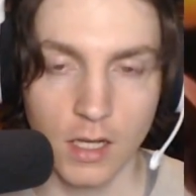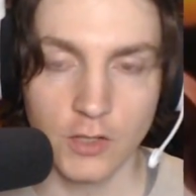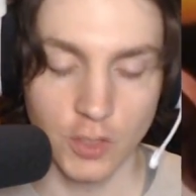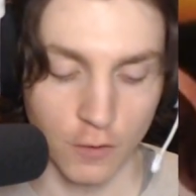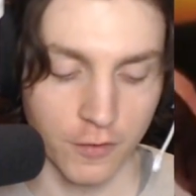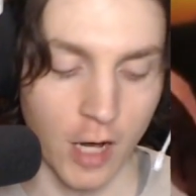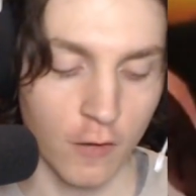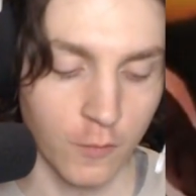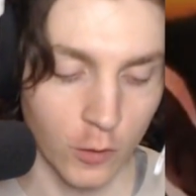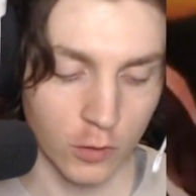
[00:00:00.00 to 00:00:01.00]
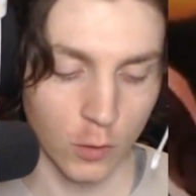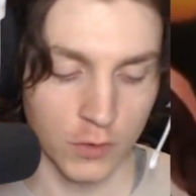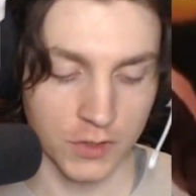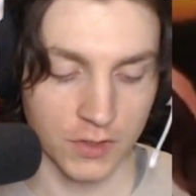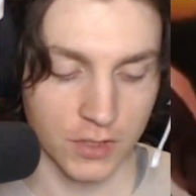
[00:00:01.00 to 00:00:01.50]
So for our 4
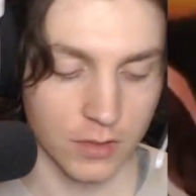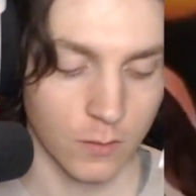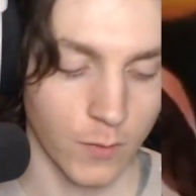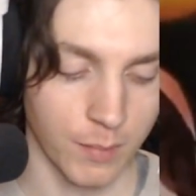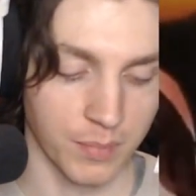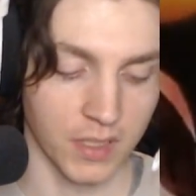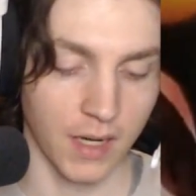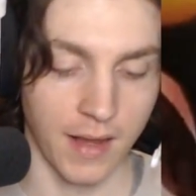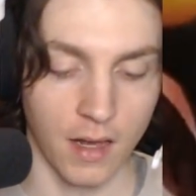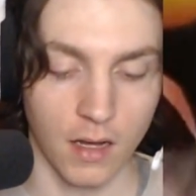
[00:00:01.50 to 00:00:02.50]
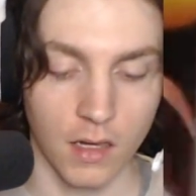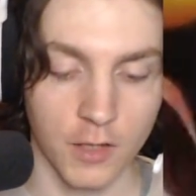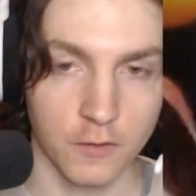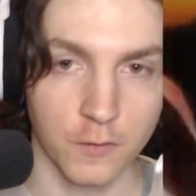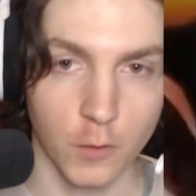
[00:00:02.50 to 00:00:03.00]
costs, we play a lot
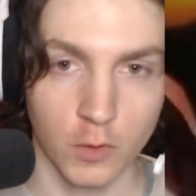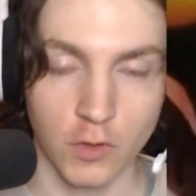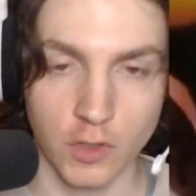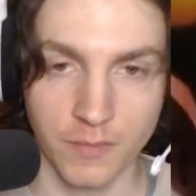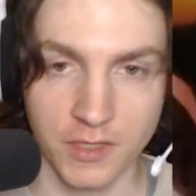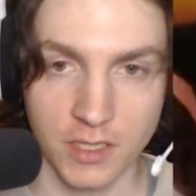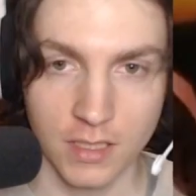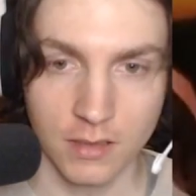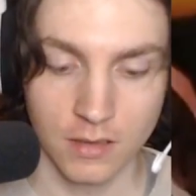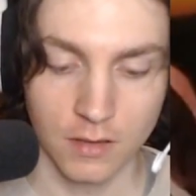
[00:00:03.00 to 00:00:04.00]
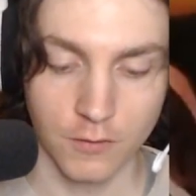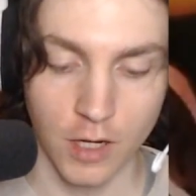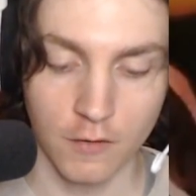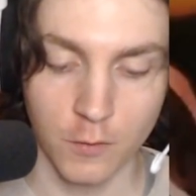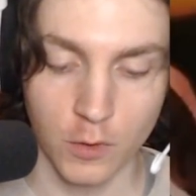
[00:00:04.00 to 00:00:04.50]
of 4 costs, obviously. For
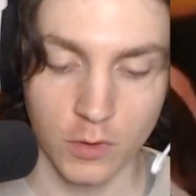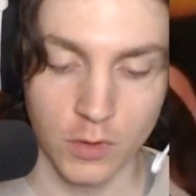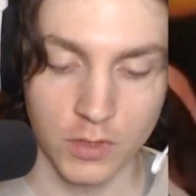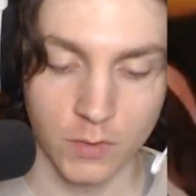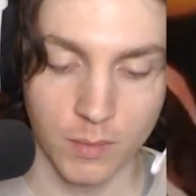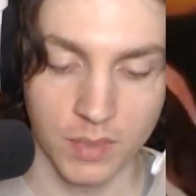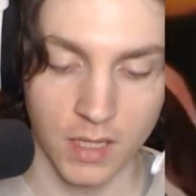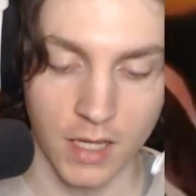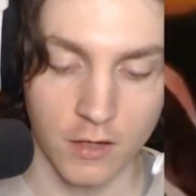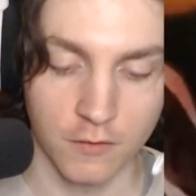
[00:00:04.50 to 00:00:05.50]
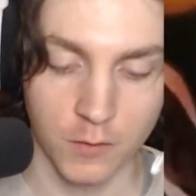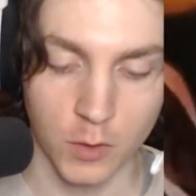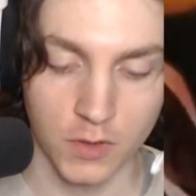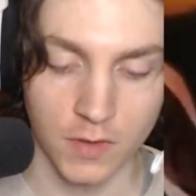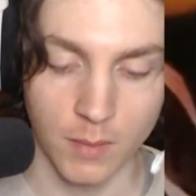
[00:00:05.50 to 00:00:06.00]
our 4 costs, we play
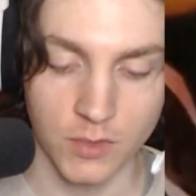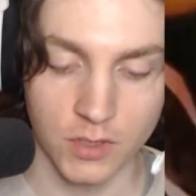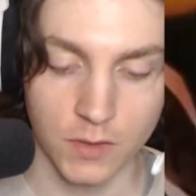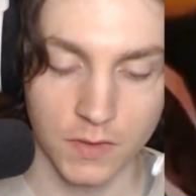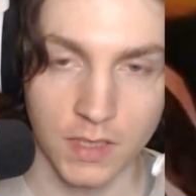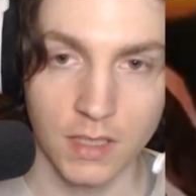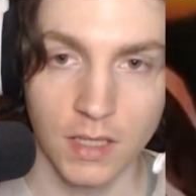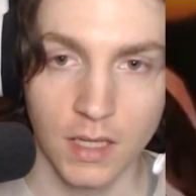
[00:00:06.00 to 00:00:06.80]
4 times ulti.